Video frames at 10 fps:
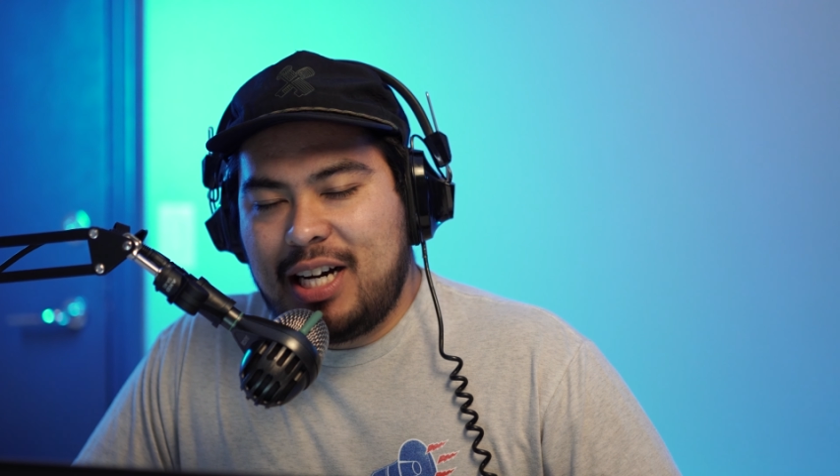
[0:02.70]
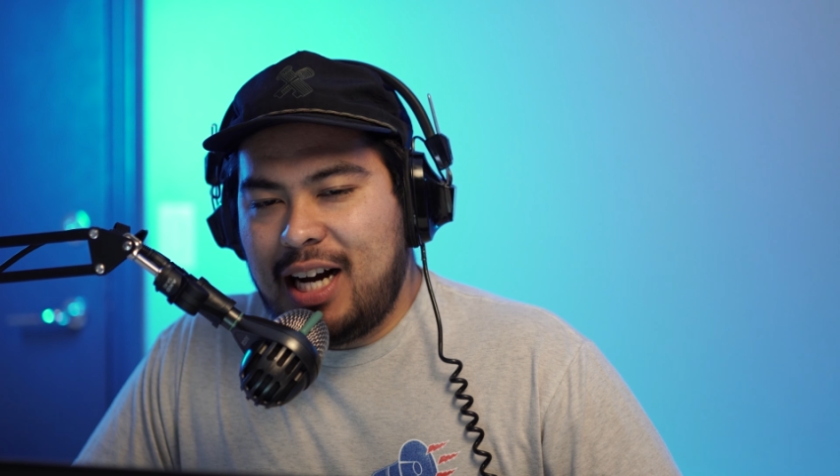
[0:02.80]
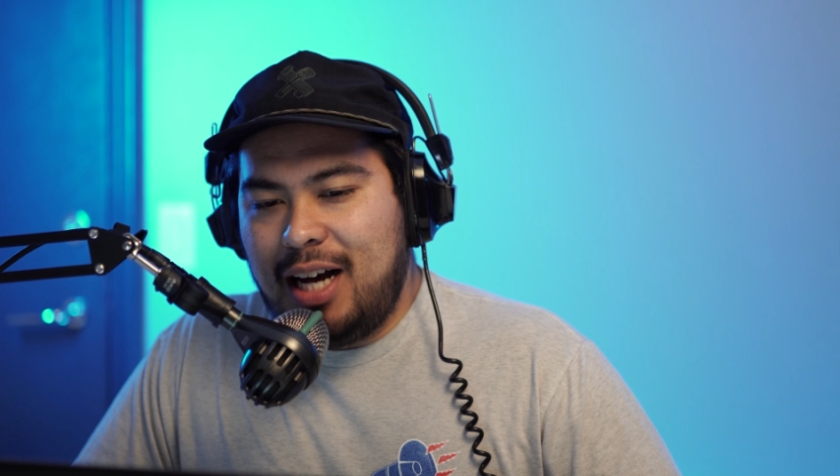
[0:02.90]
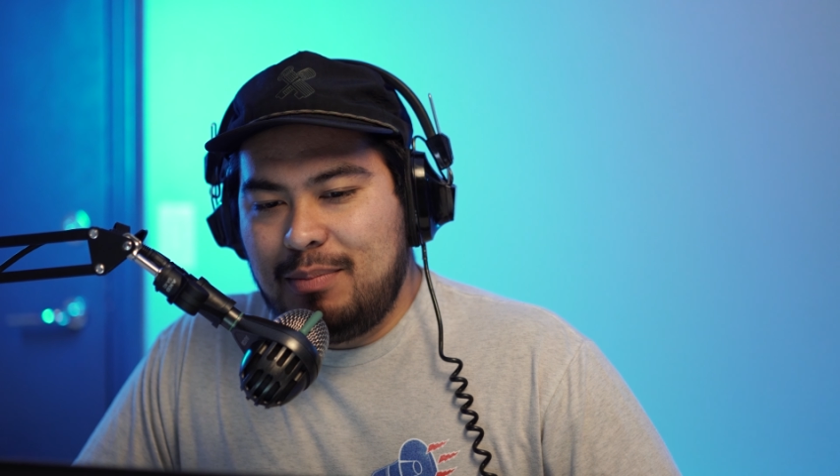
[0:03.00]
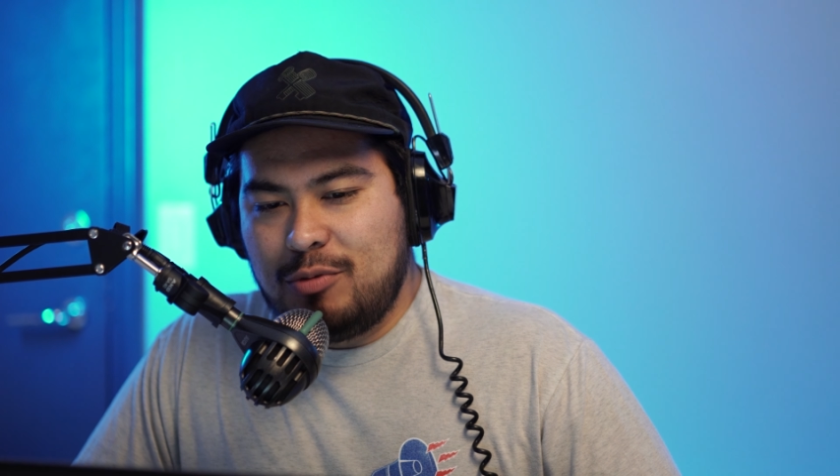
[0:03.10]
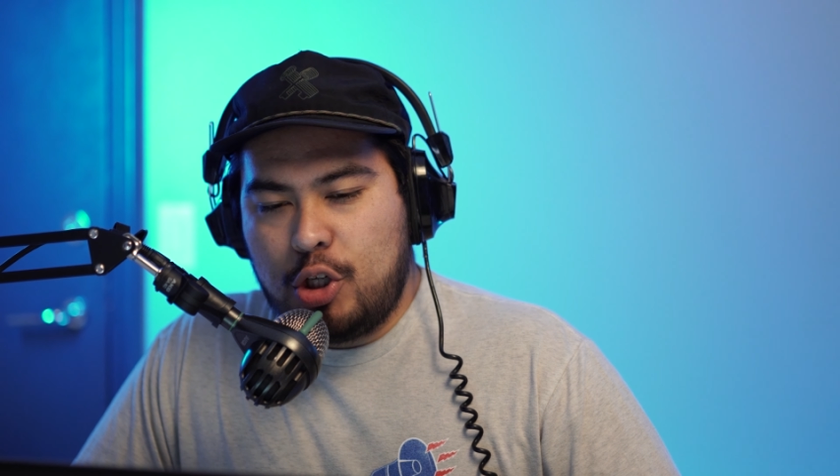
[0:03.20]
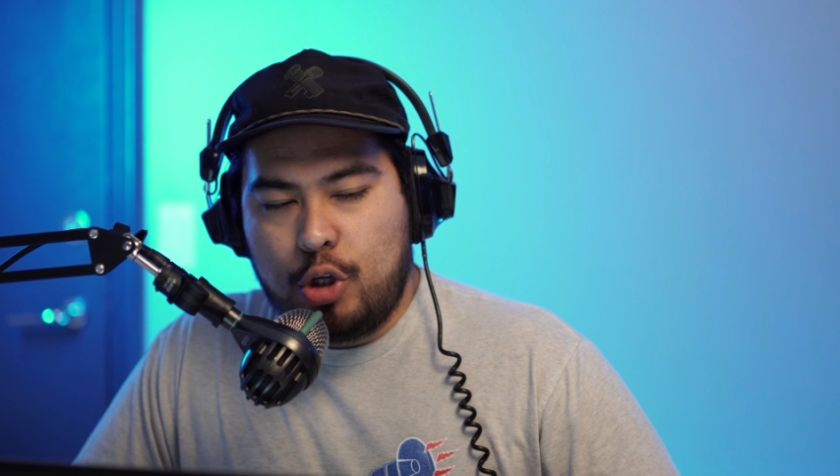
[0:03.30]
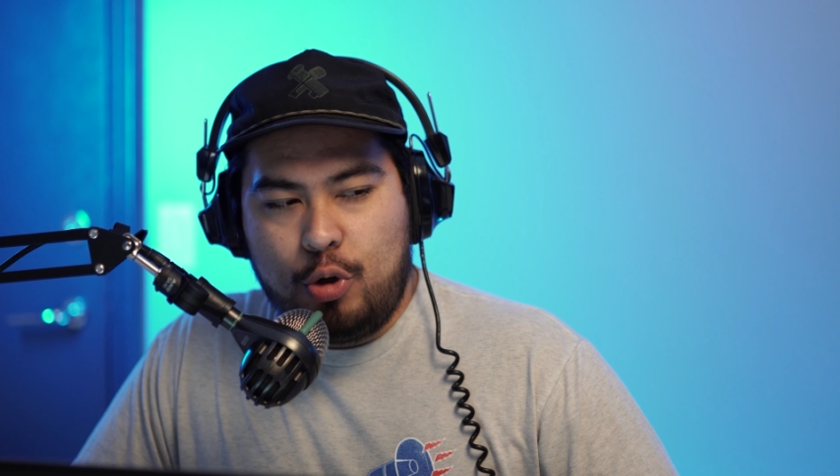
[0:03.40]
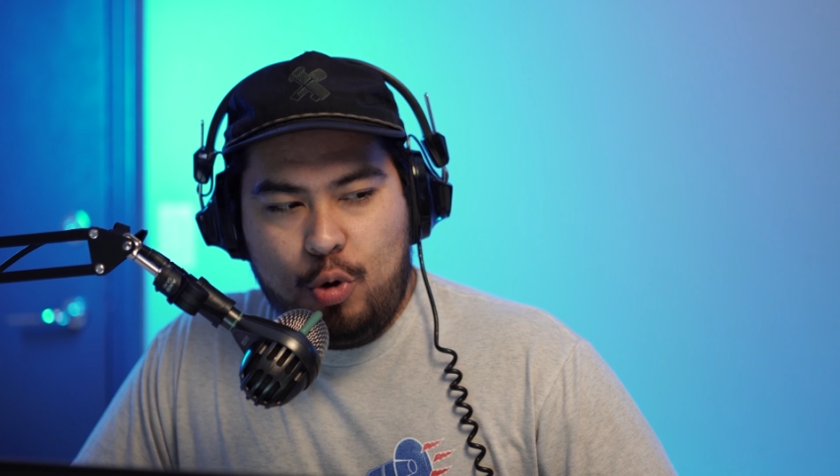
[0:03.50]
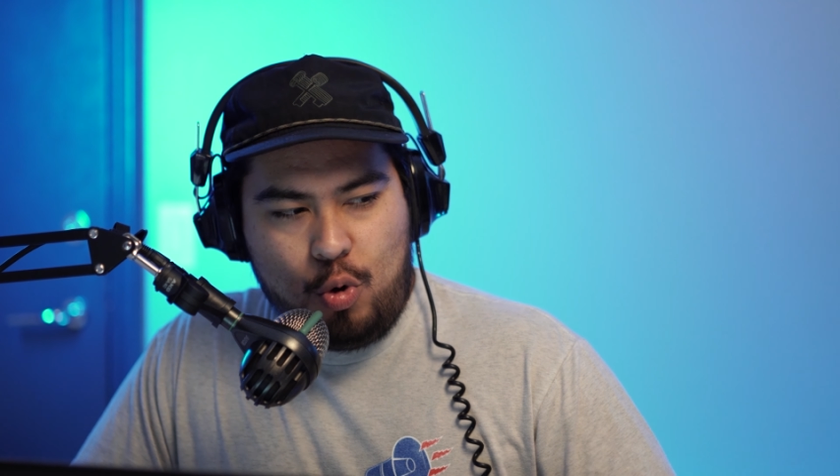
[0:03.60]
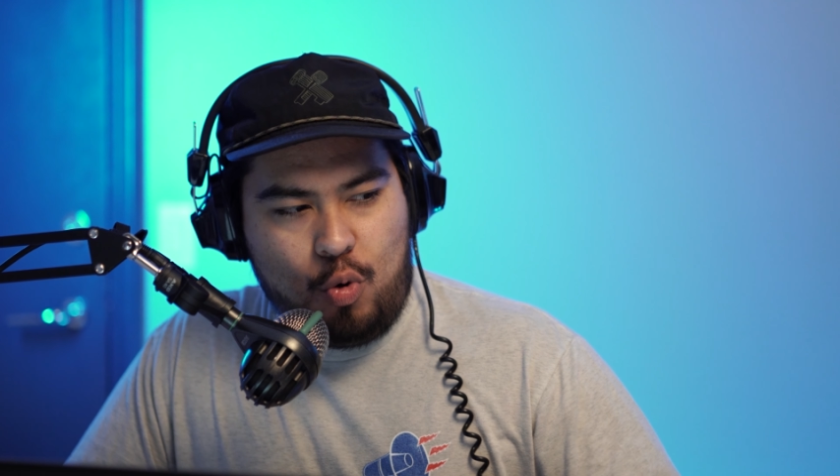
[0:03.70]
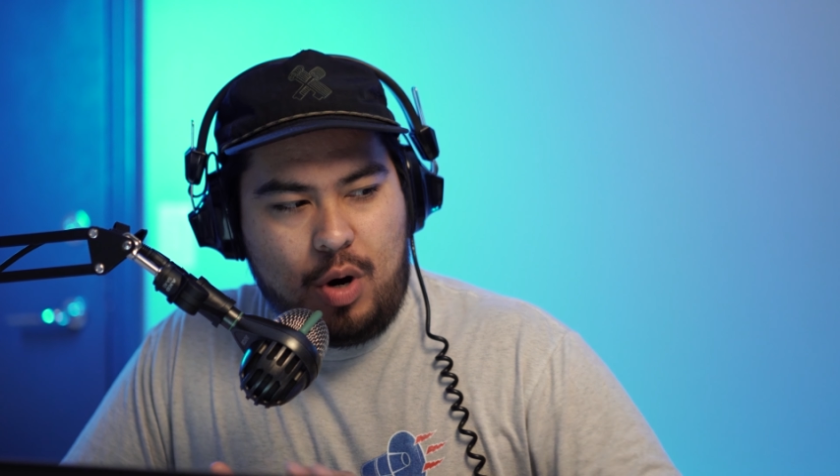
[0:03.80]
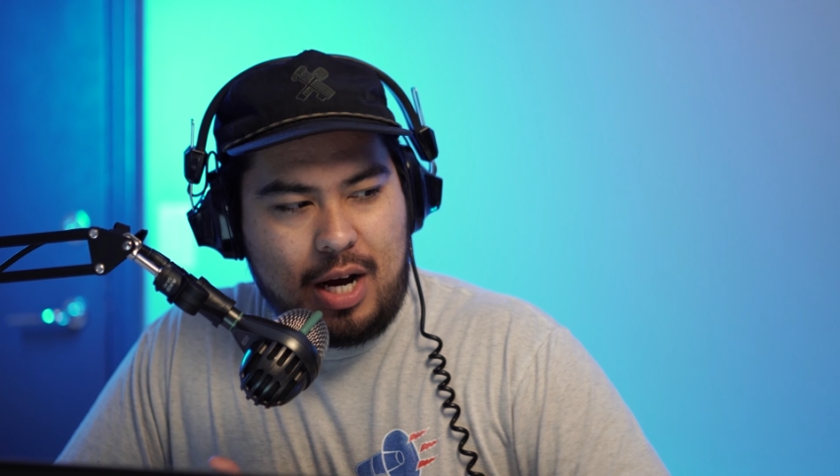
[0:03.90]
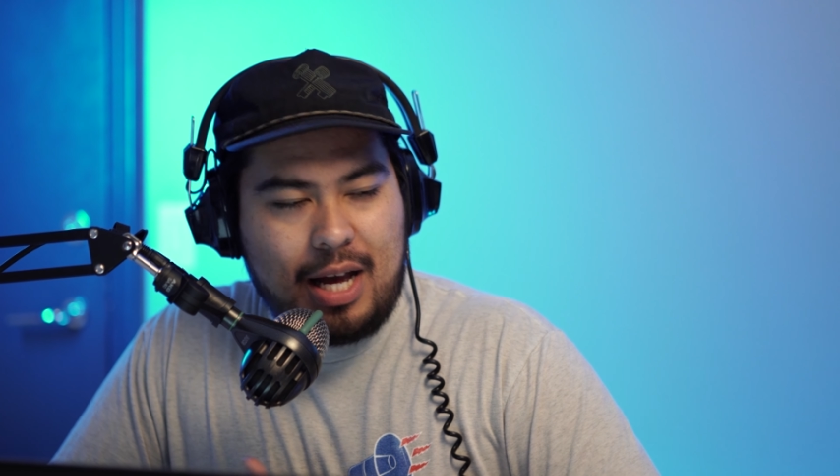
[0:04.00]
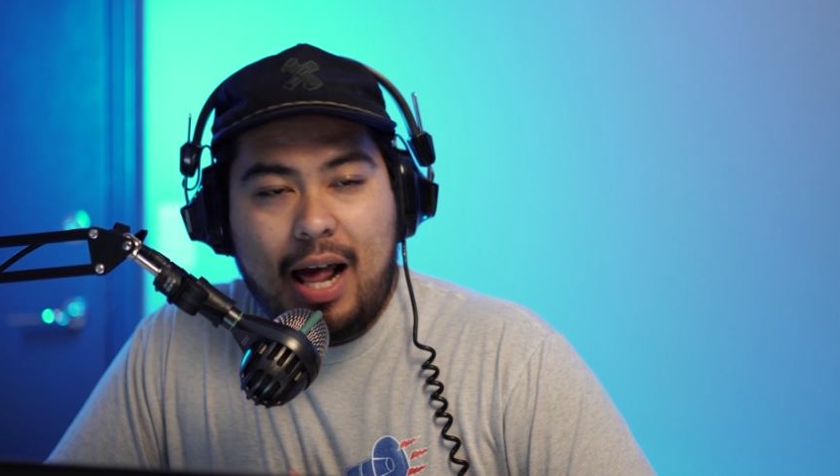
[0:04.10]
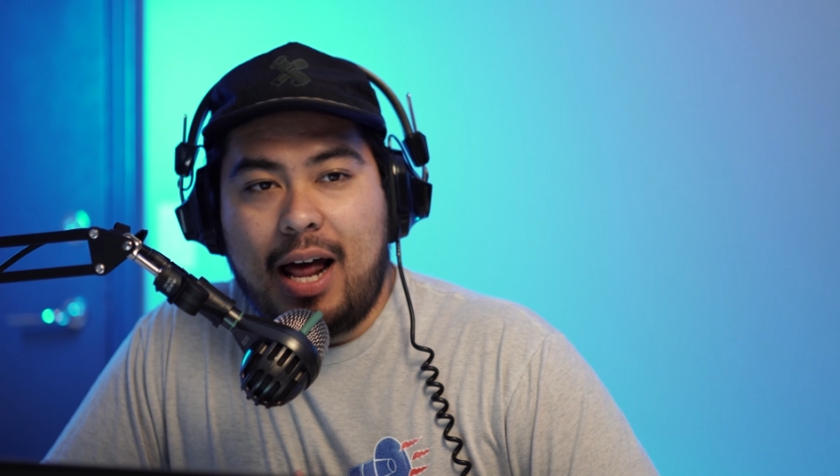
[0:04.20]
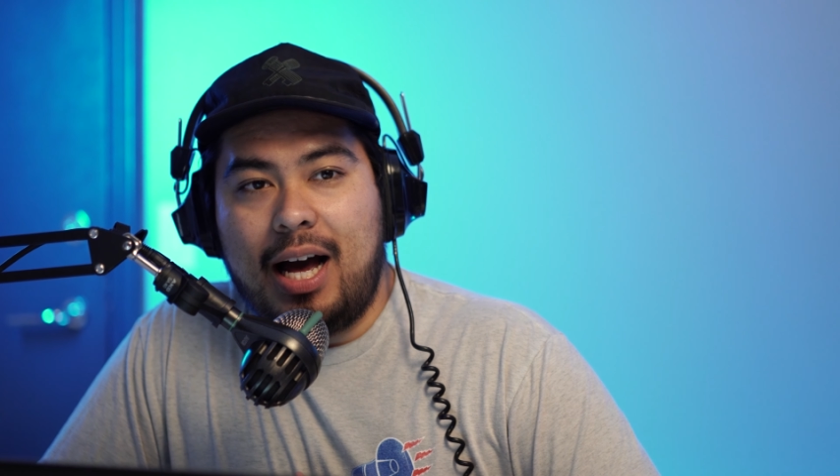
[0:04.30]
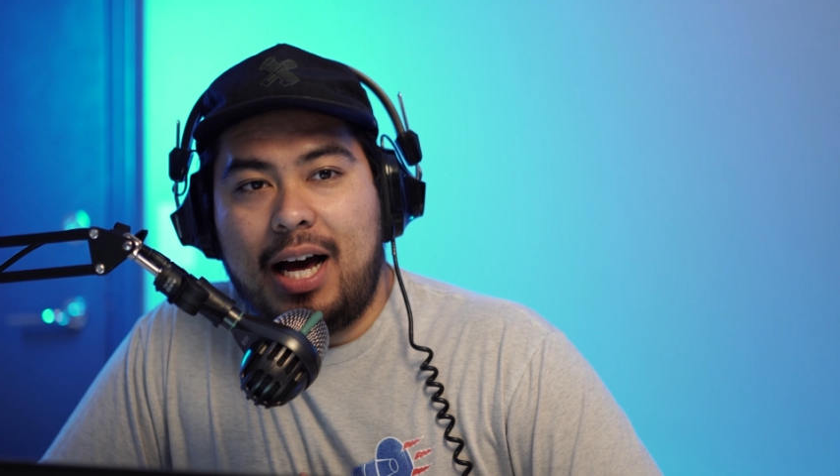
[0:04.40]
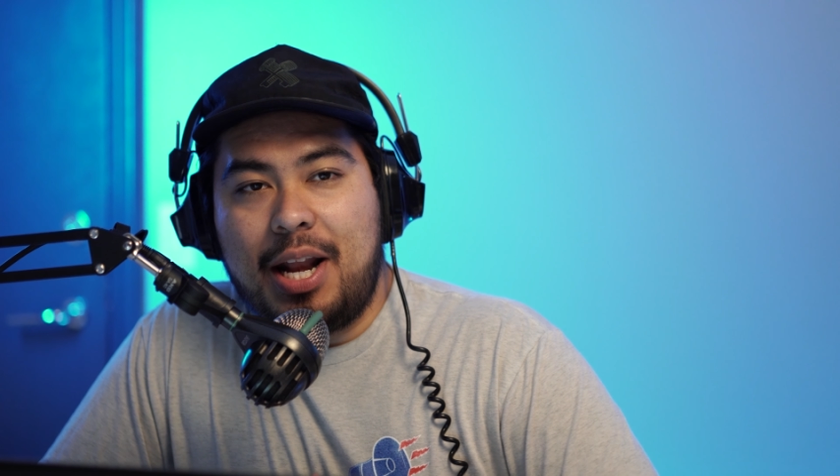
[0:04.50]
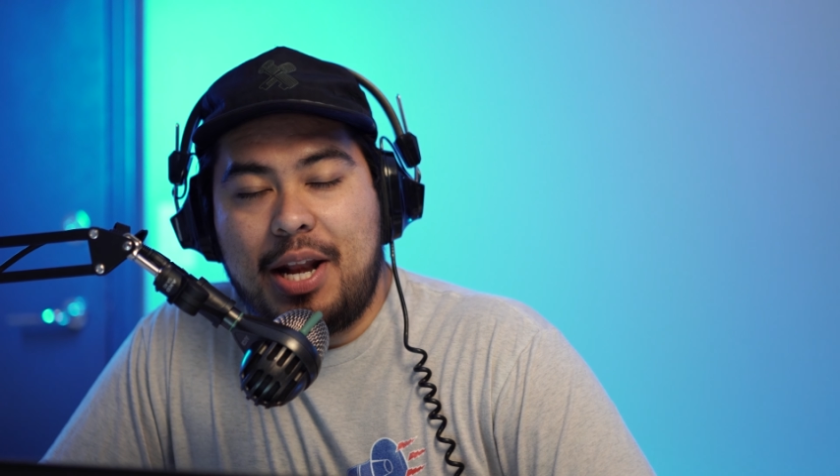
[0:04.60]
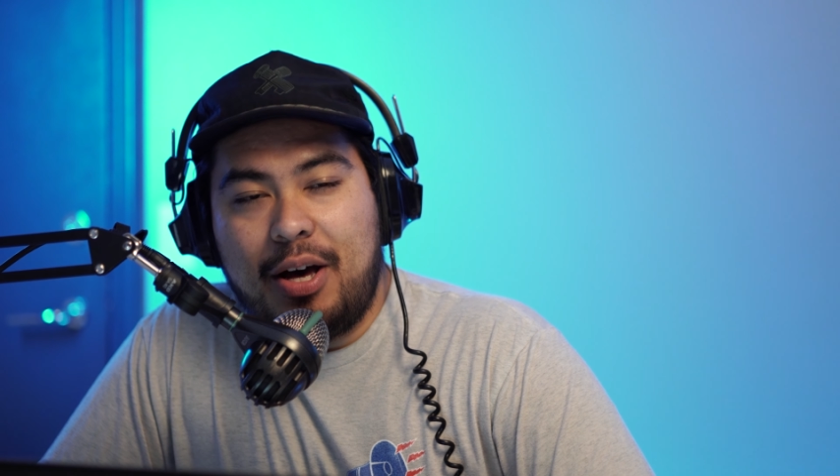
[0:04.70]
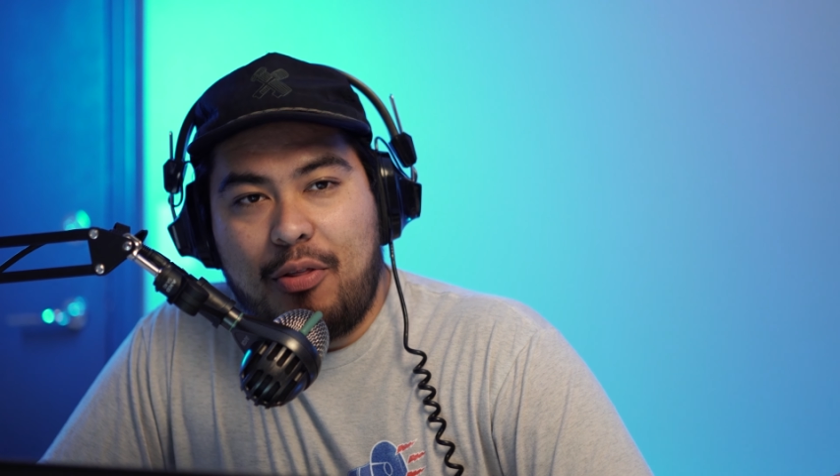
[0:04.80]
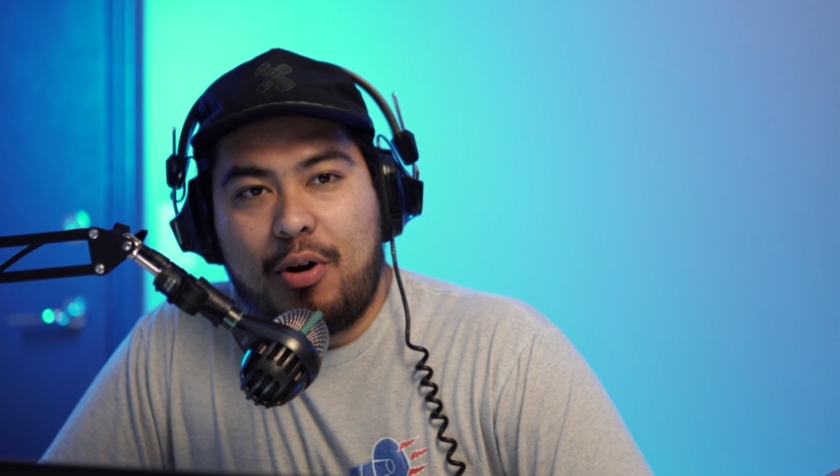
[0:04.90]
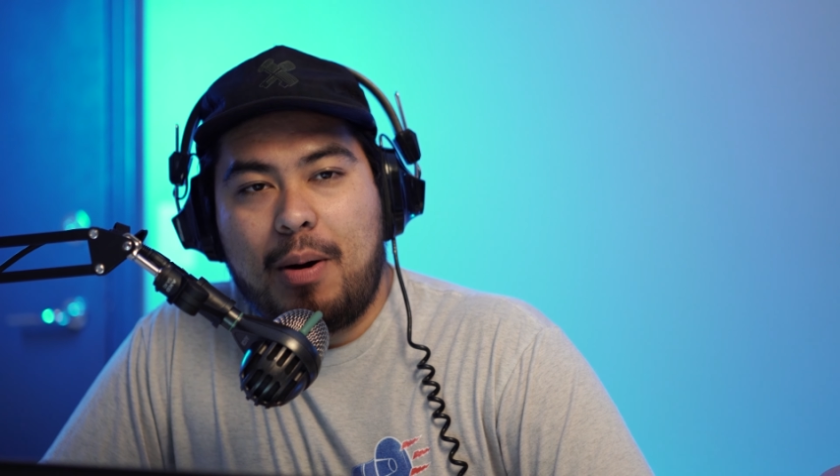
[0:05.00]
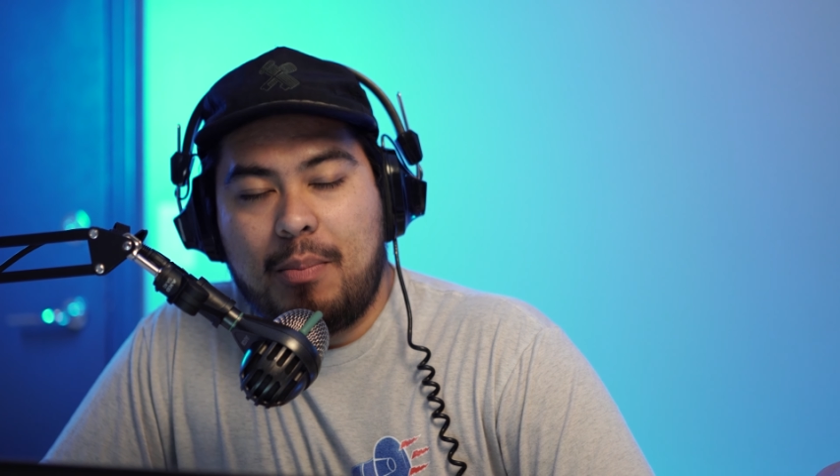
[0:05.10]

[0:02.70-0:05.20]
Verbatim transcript: Welcome to another